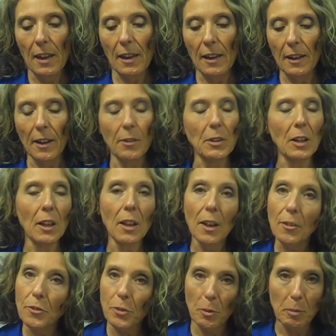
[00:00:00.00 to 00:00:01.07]
And I would
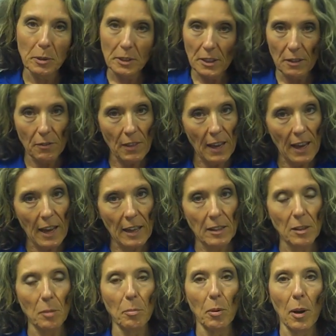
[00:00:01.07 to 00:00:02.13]
love to believe that.
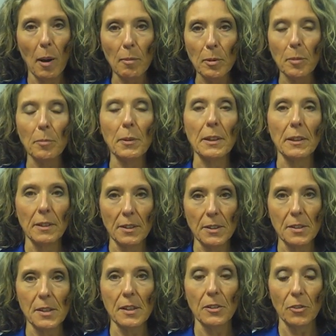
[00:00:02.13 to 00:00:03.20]
The problem
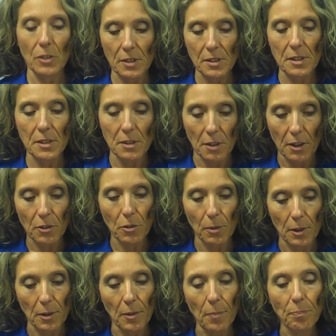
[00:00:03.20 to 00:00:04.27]
is, it just is not
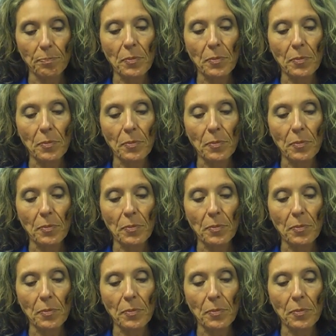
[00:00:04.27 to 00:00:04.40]
true.